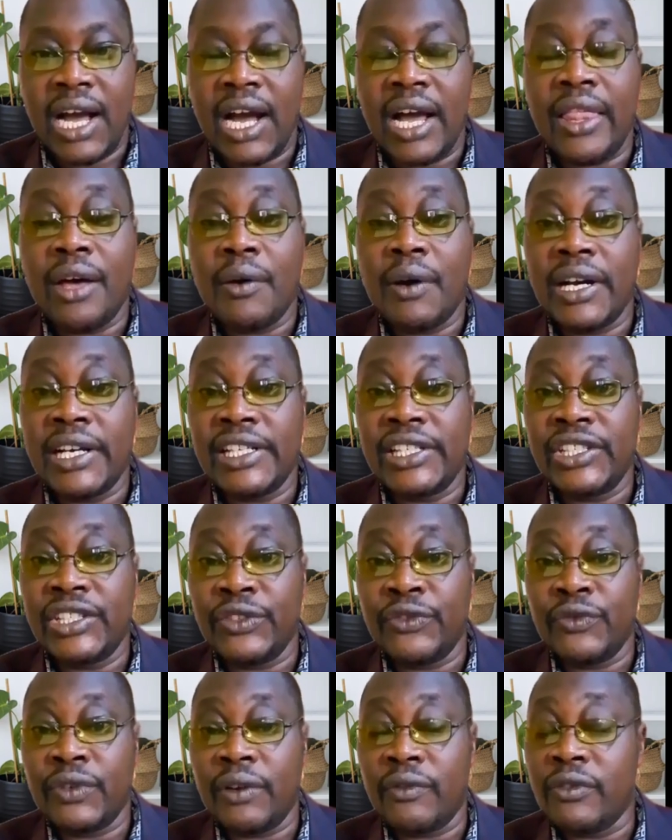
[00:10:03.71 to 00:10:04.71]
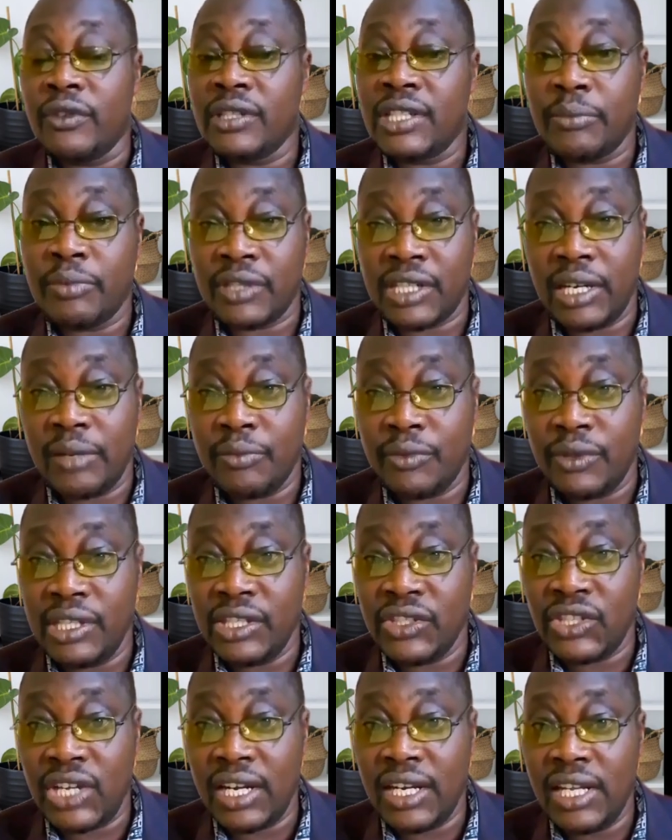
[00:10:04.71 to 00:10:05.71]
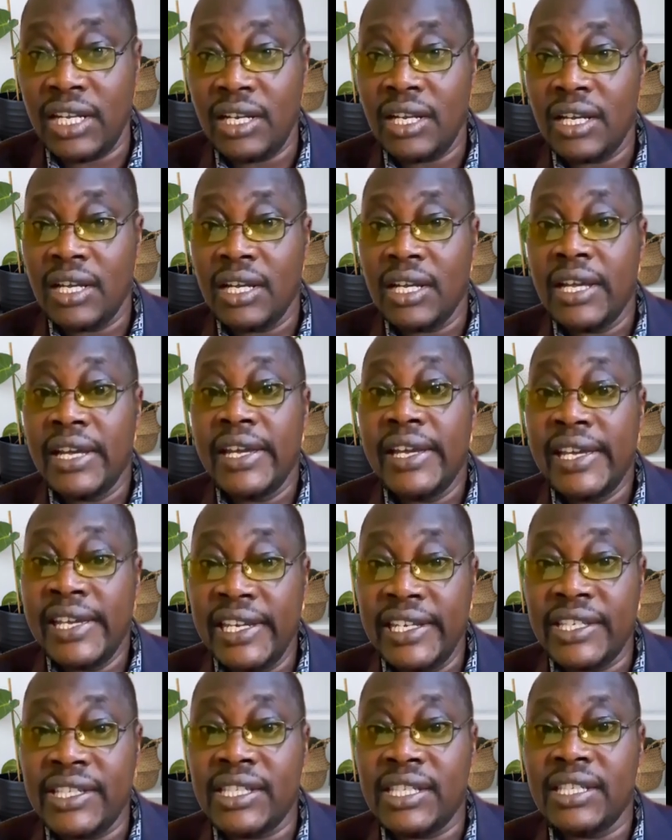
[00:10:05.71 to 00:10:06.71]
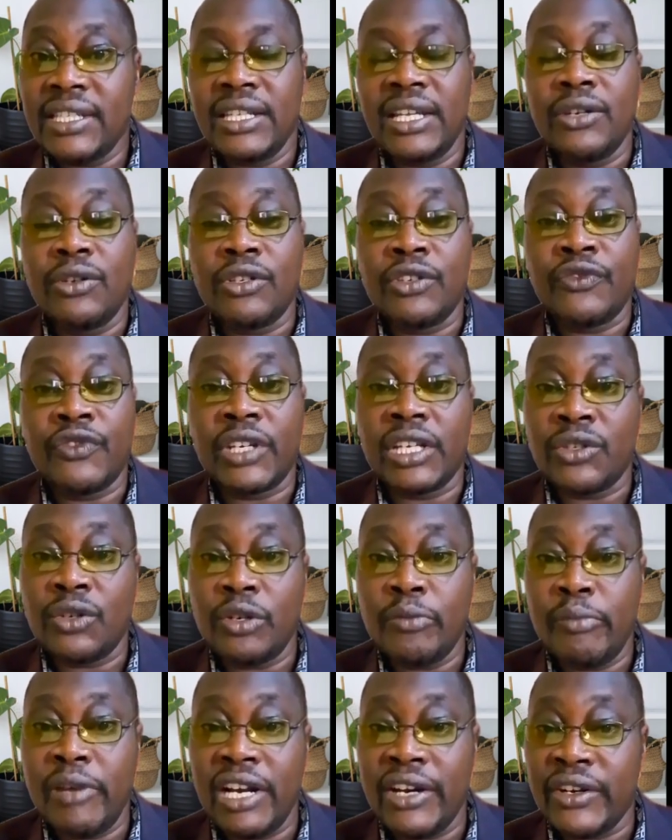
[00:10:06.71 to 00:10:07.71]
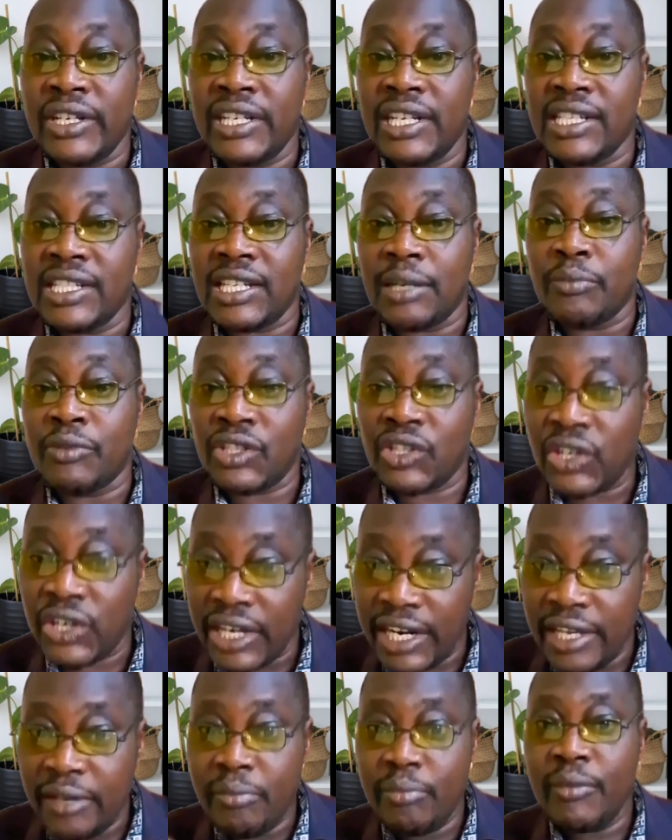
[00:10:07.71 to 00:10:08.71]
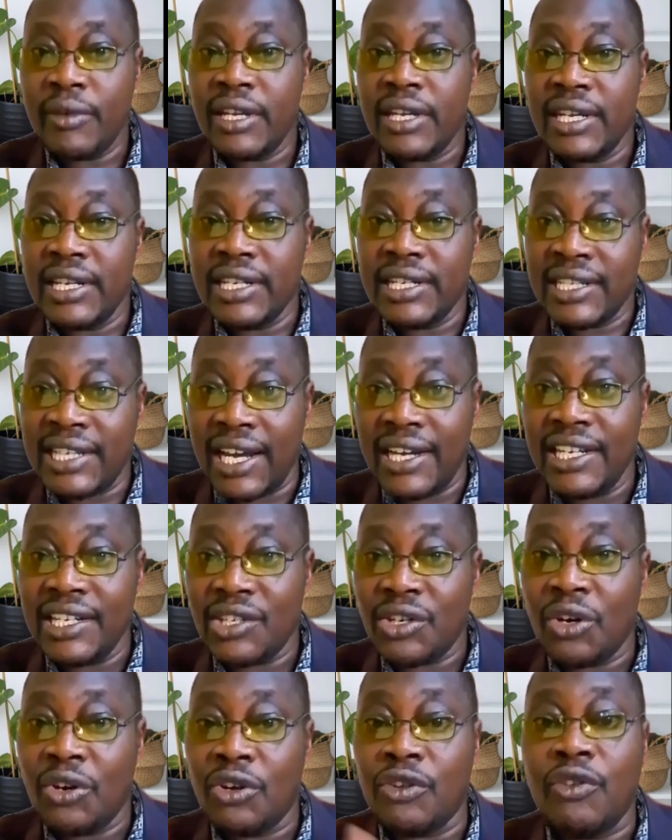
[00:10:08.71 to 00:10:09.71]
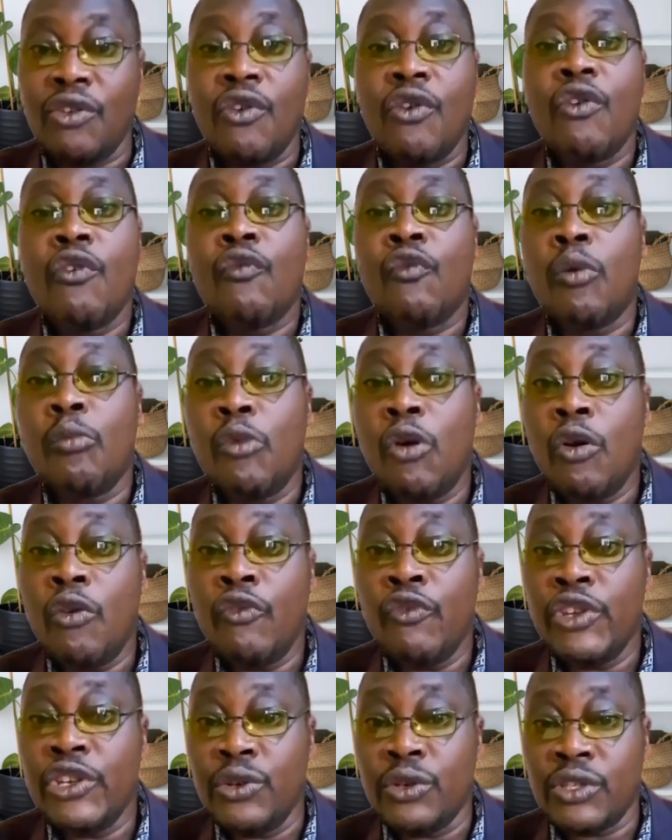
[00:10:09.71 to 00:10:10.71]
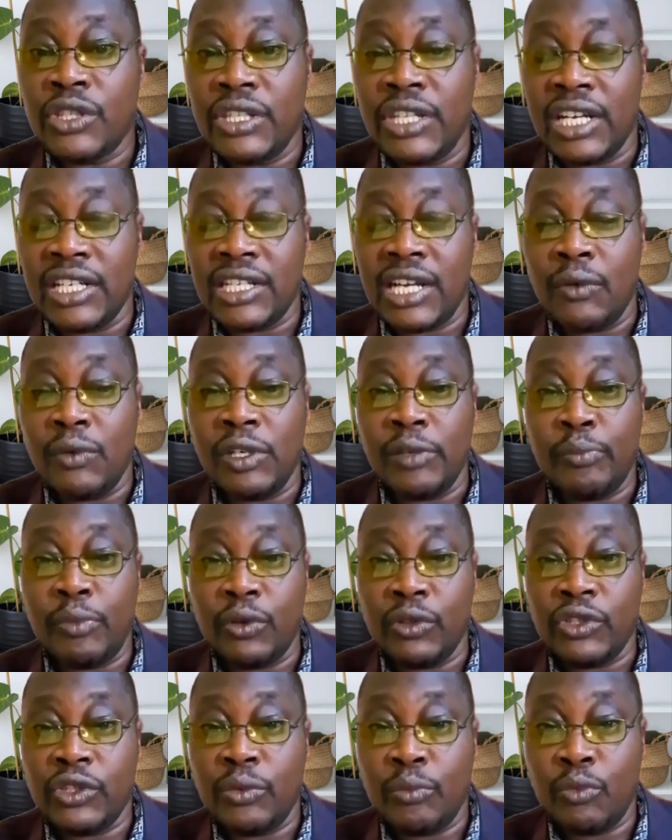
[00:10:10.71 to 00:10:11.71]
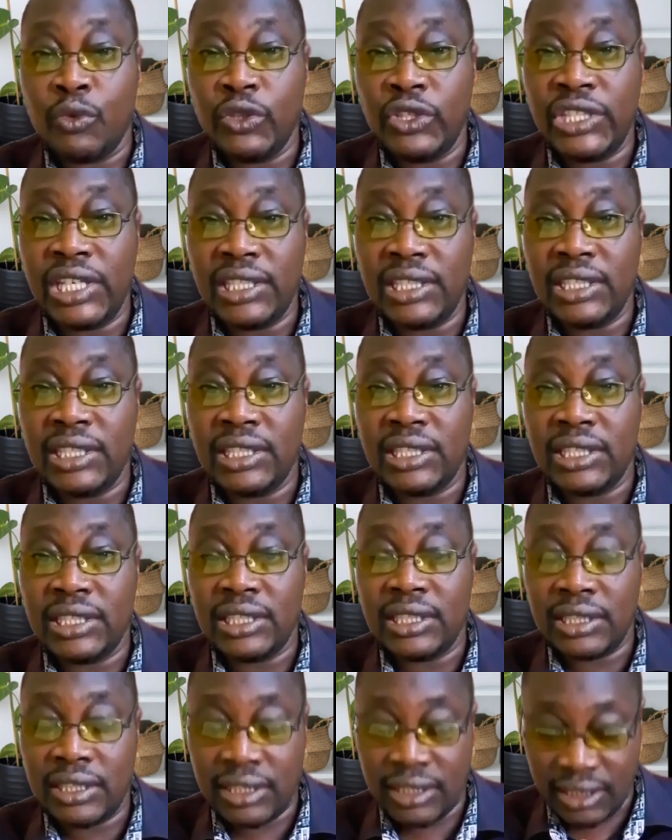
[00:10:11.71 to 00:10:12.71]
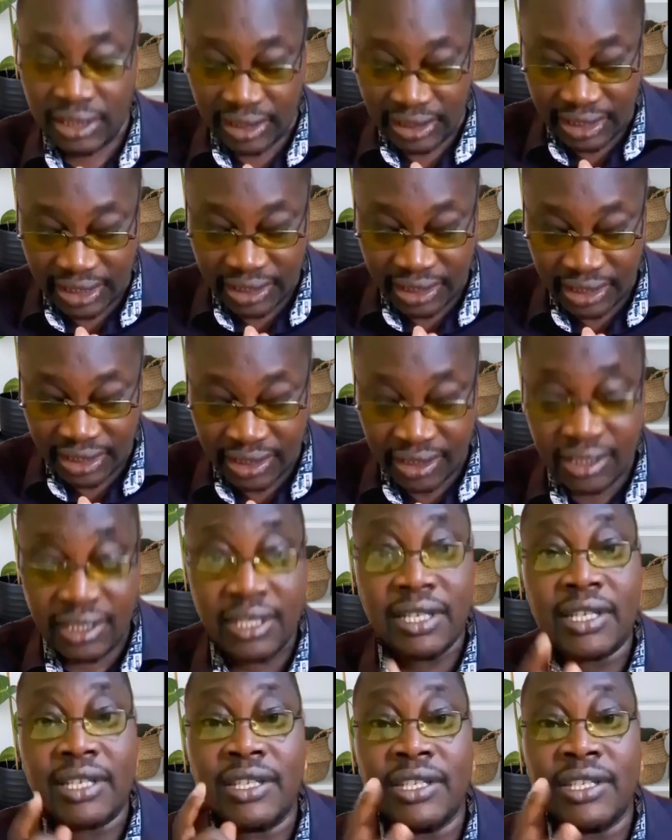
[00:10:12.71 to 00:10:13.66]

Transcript: Otherwise, if you have not subscribed to this channel, hit the notification bell, written subscribe, turn it on for more videos that I will post. Muchas gracias.